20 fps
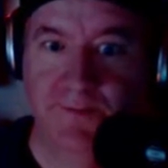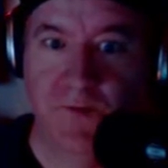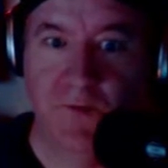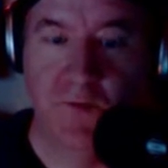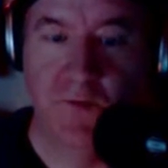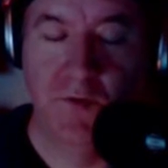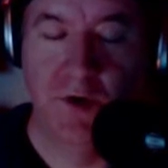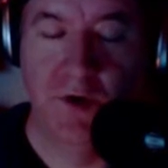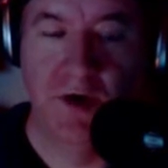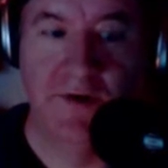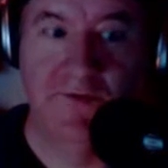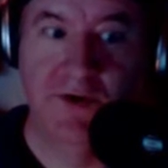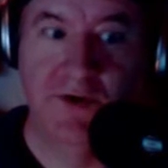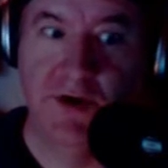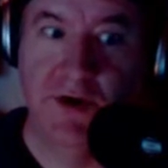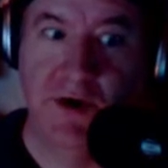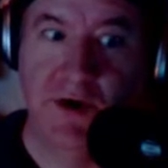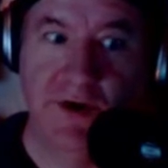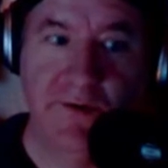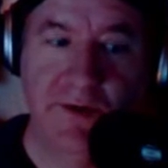wherever you
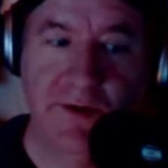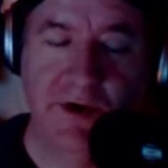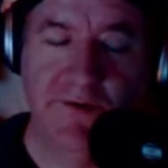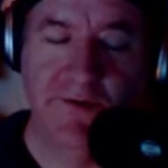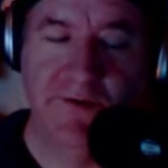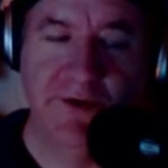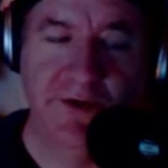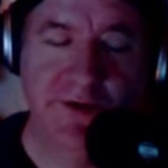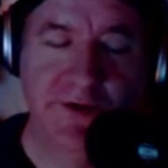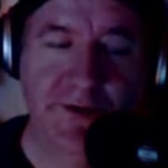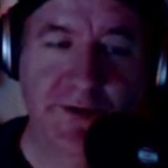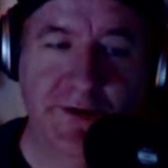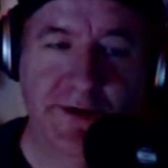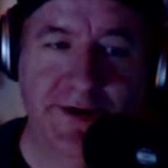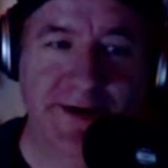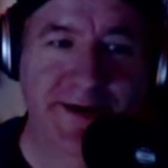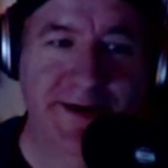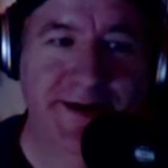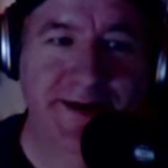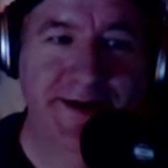are, whatever you're doing,
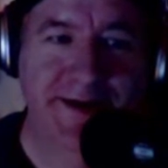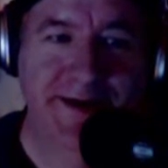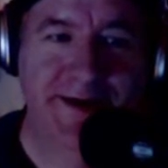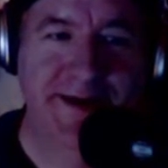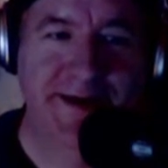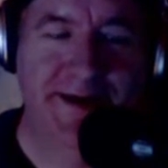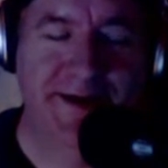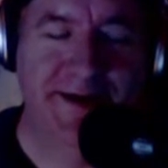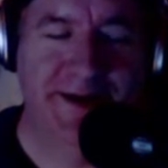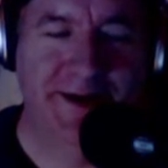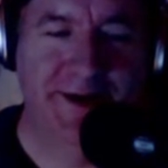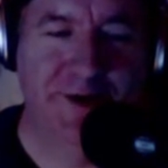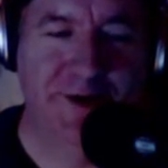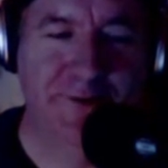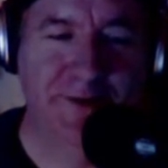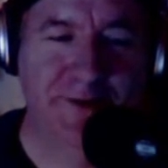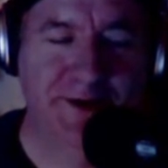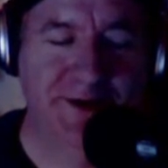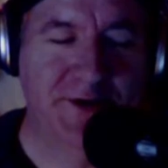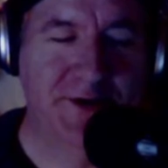I hope
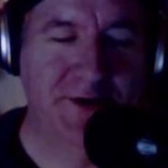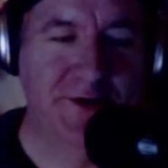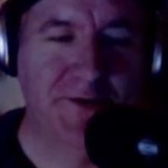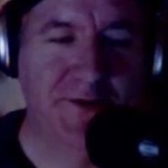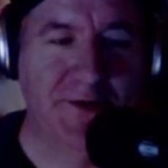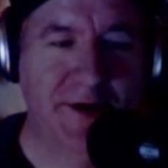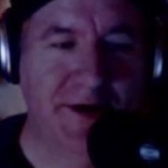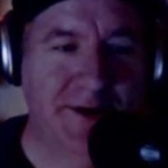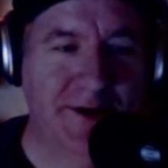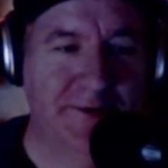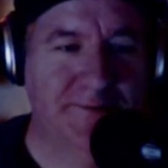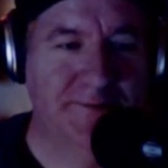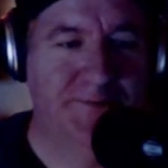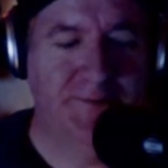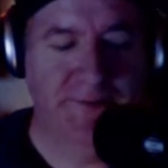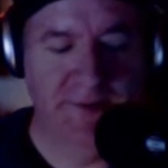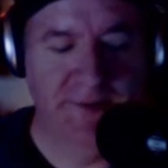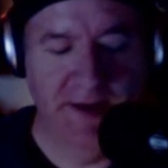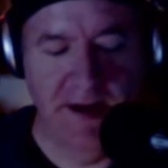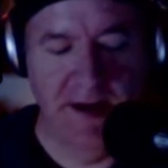it's going well.
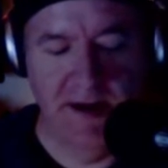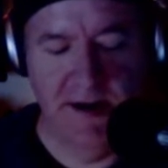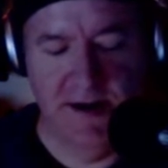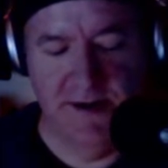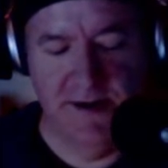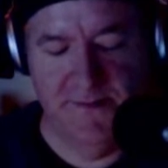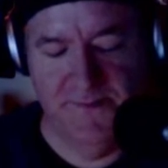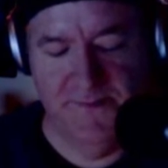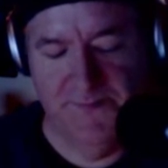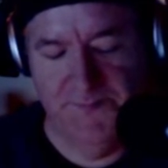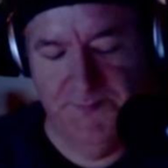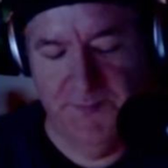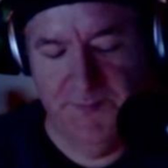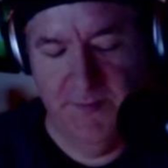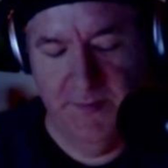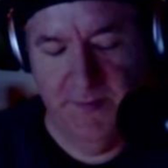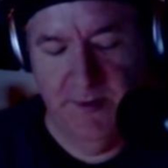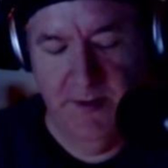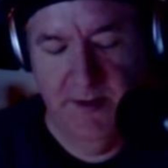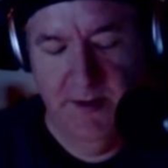Got
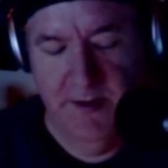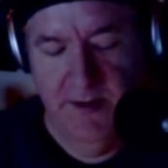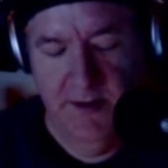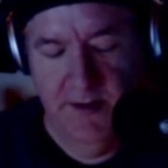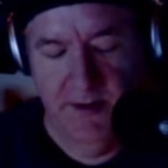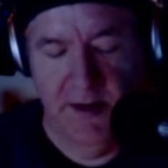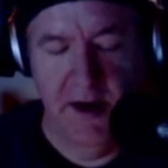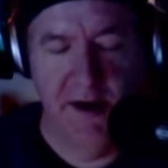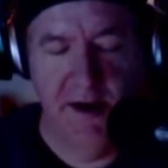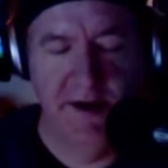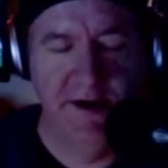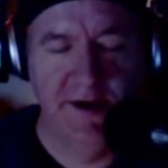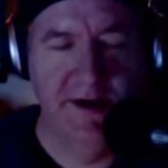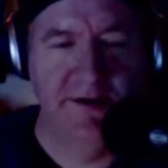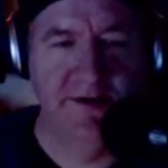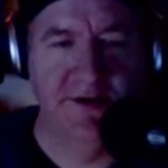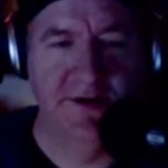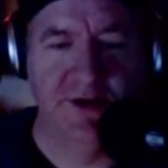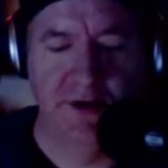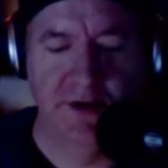a
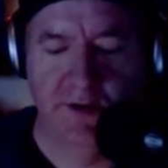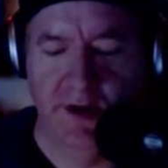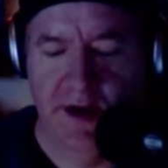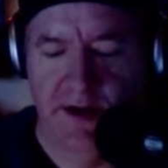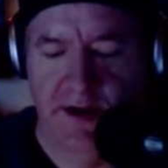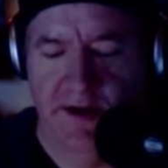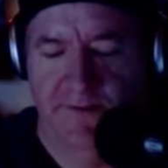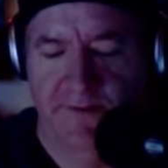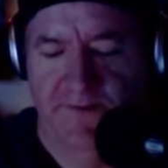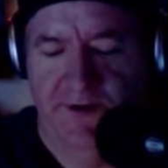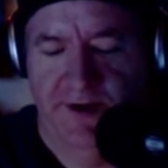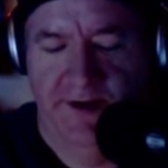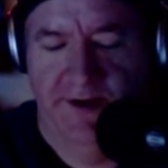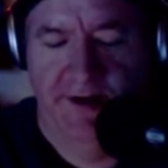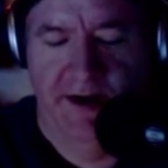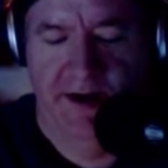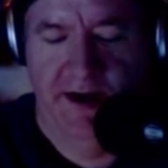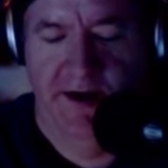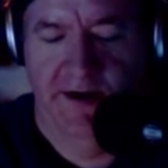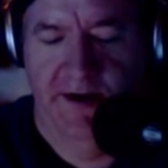decent show lined up for you
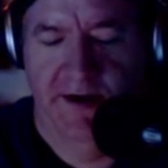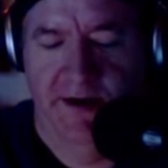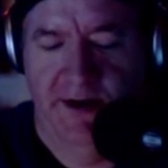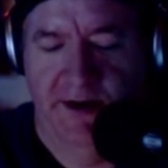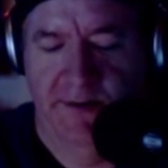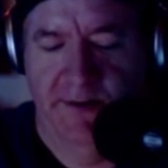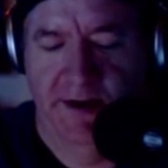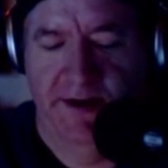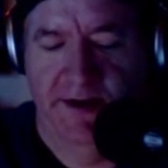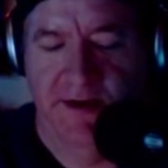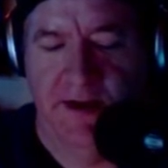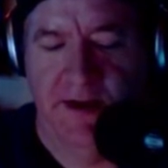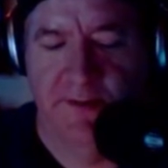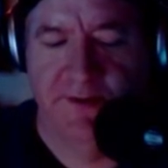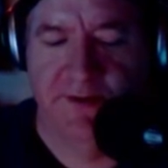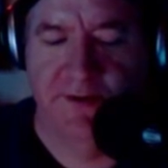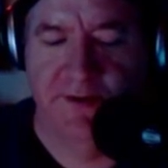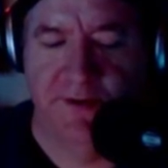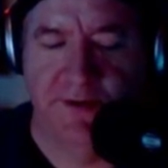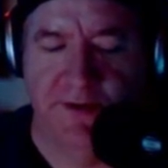tonight, another Bedtime
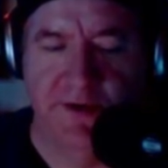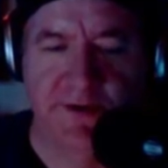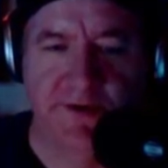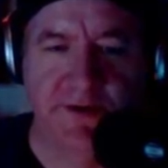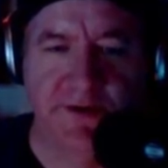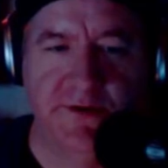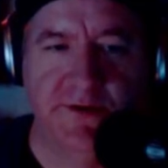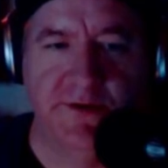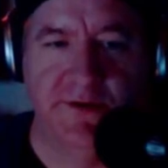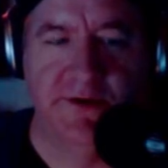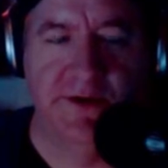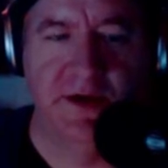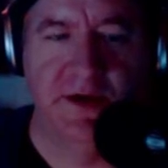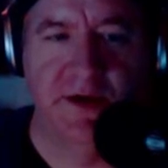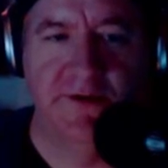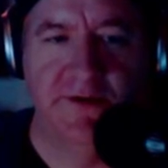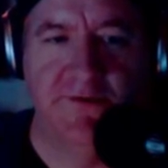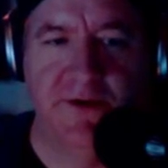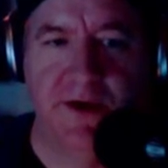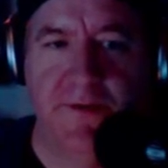Stories, so it's a lot
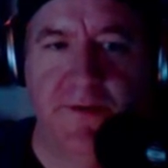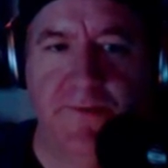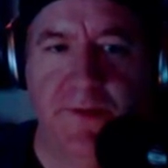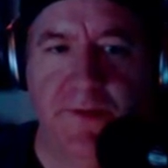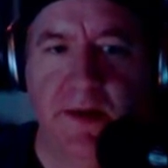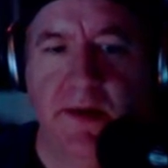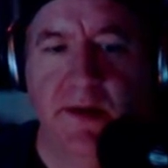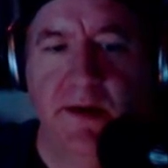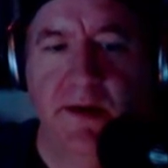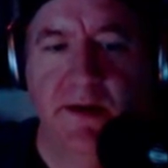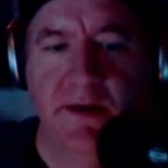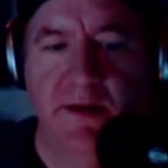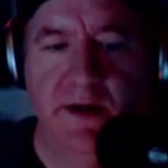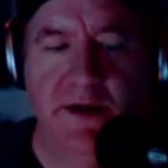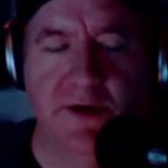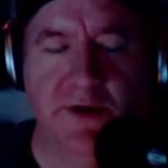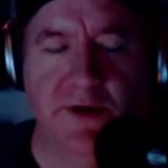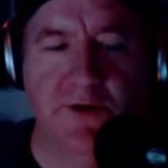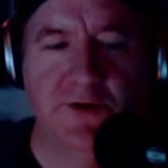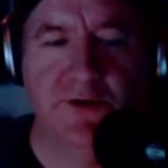of
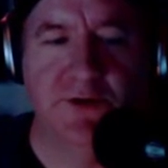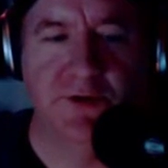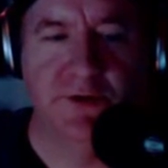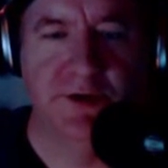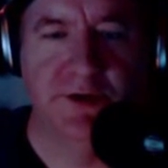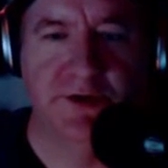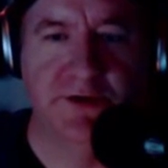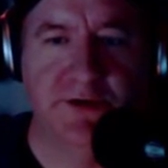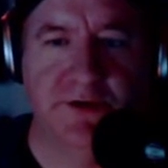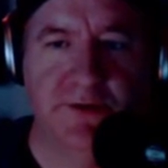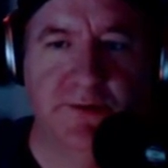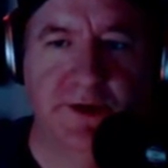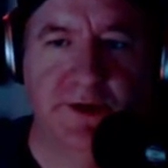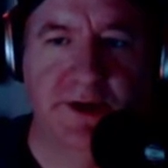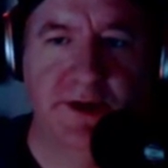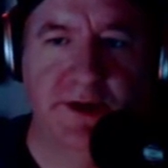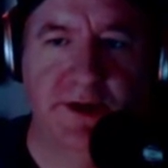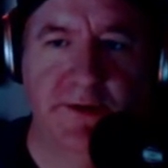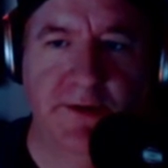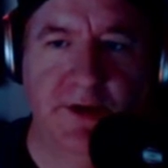ghost stories normally
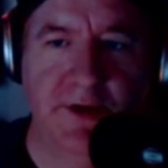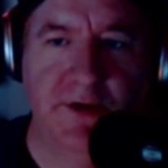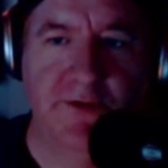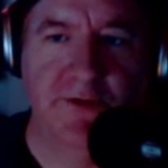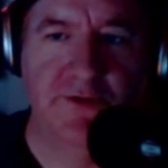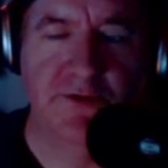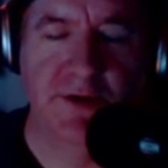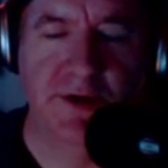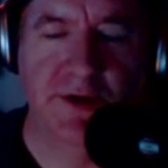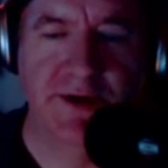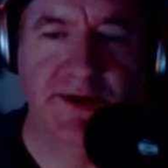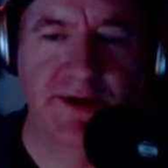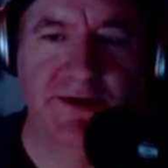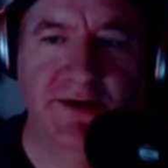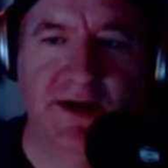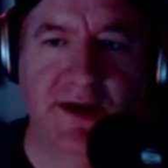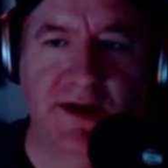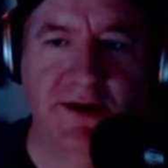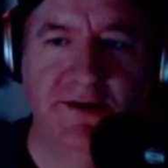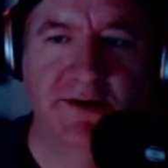that we go through on these
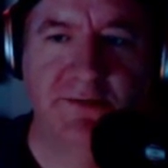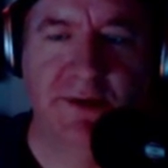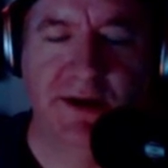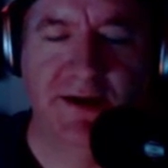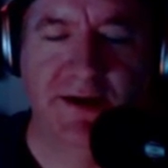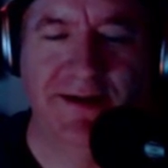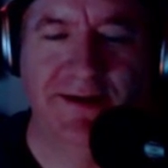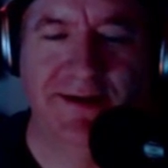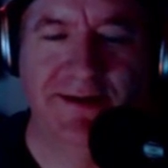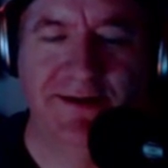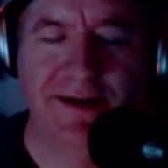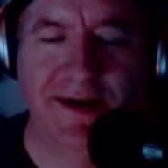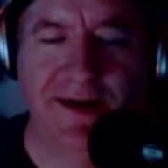nights because,